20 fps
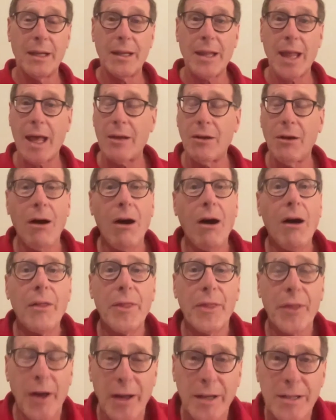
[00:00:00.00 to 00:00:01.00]
that all
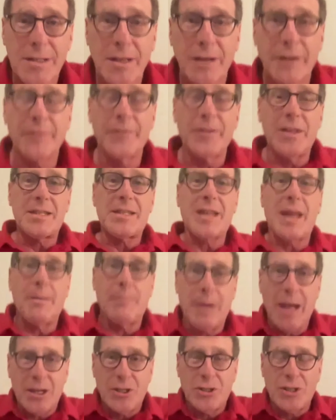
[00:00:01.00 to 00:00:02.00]
thoughts are of the
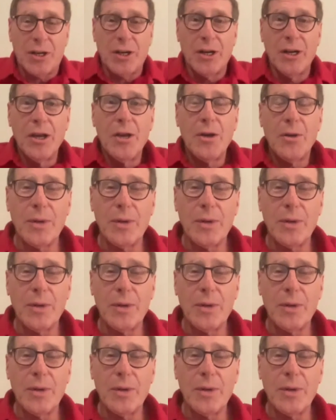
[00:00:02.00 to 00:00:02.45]
same nature,